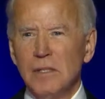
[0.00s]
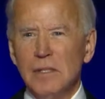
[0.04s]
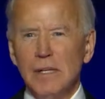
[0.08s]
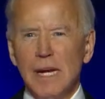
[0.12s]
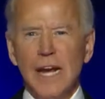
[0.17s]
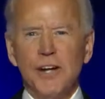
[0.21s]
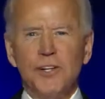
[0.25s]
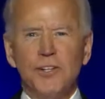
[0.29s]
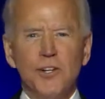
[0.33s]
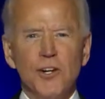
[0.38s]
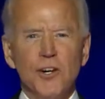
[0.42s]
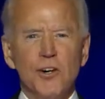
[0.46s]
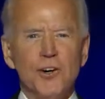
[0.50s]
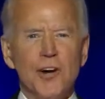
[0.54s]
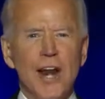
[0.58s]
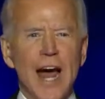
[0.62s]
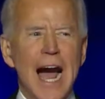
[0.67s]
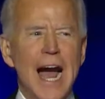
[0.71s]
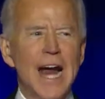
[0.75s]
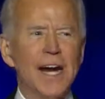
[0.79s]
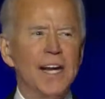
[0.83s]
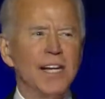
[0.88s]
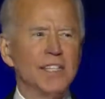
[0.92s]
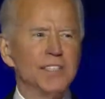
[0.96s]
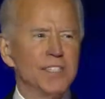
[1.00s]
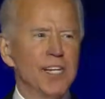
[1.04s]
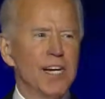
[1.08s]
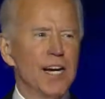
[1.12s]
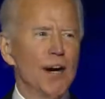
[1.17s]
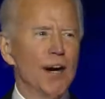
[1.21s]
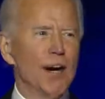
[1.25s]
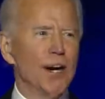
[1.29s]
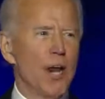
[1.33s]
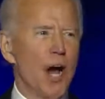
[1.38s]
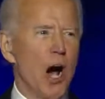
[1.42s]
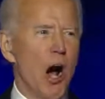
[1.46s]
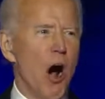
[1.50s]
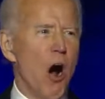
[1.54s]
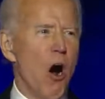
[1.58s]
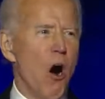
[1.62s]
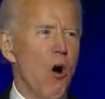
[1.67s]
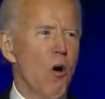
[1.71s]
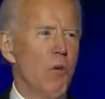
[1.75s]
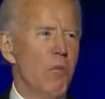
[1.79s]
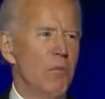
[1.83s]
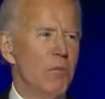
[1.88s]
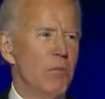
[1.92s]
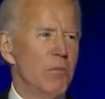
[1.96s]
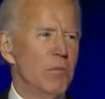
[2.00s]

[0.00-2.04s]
and to unite us here at home.